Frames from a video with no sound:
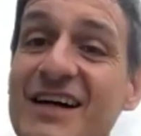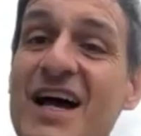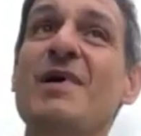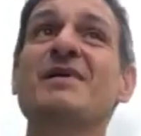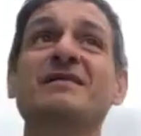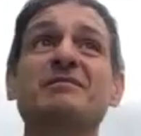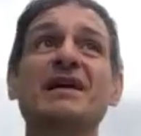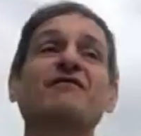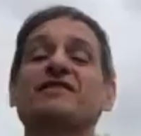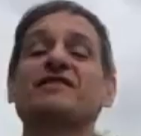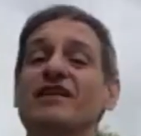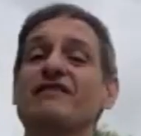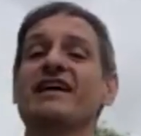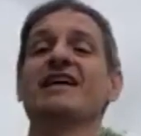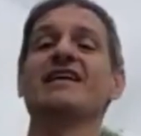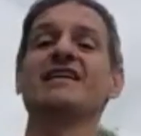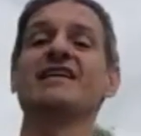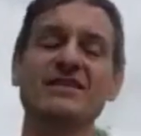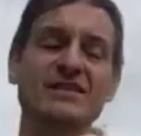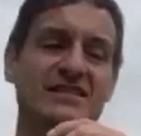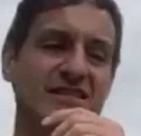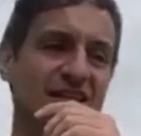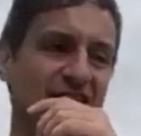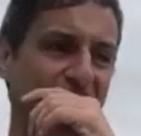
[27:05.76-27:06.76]
I mean, being involved
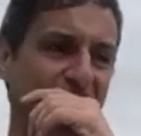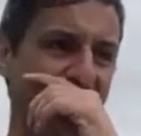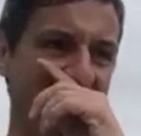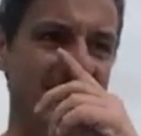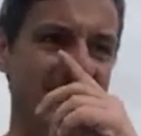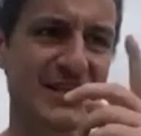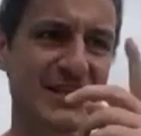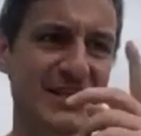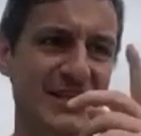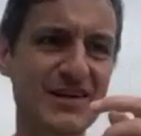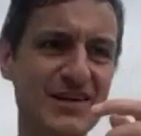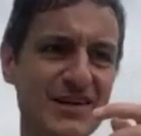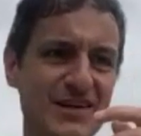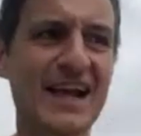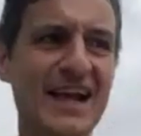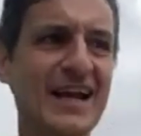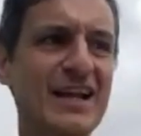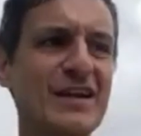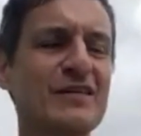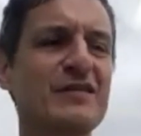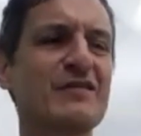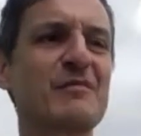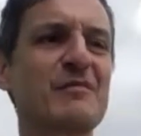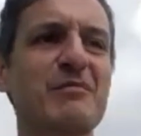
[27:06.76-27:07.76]
in all that, is there
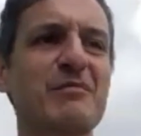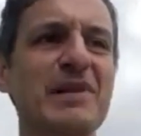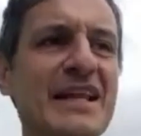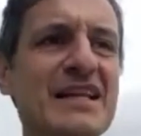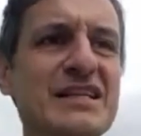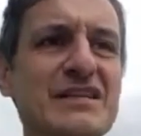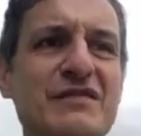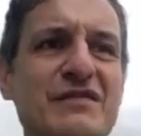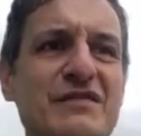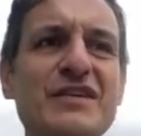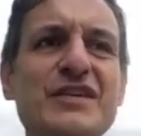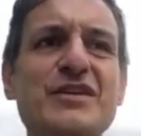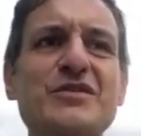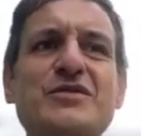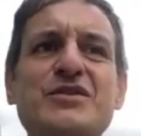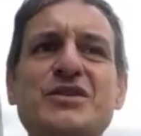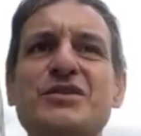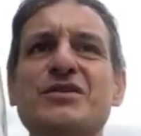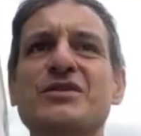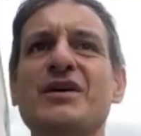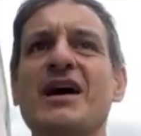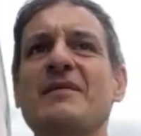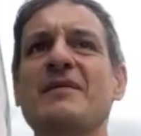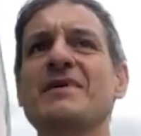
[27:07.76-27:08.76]
any kind of plans for
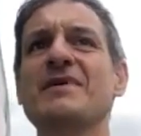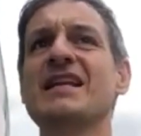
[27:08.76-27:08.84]
you to,